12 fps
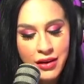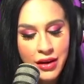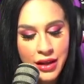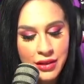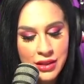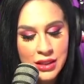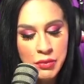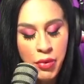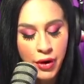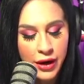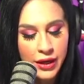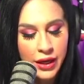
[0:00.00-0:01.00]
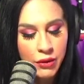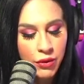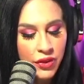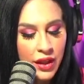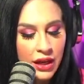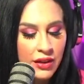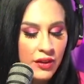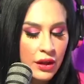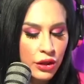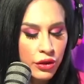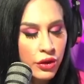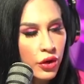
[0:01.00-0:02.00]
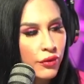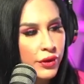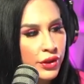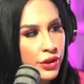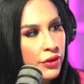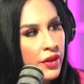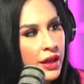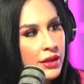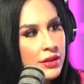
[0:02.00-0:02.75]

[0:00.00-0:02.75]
in the sport and with anything, you can overdo things.